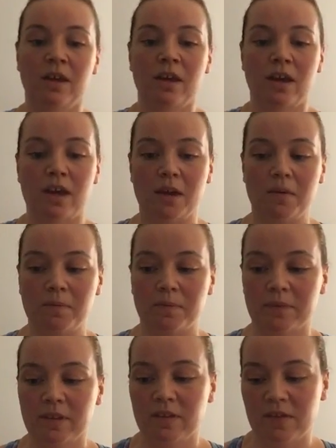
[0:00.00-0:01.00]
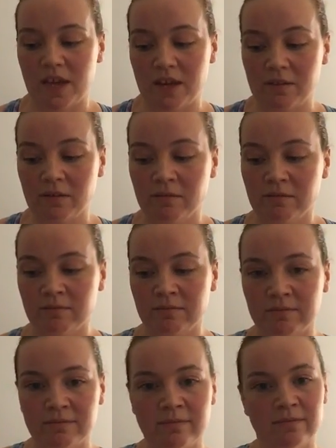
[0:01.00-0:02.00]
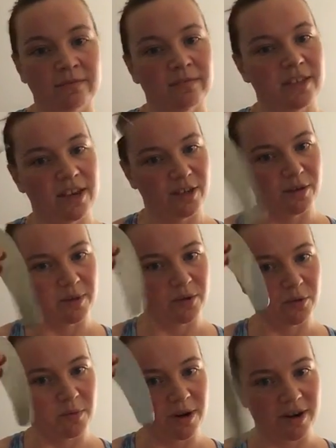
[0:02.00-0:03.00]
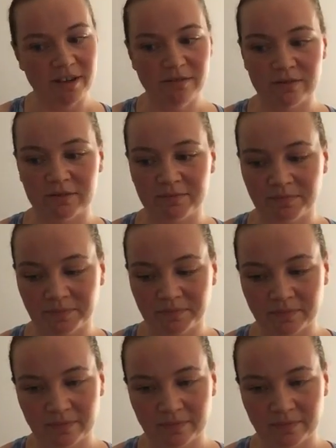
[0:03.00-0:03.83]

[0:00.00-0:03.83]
Then I get my little butter knife.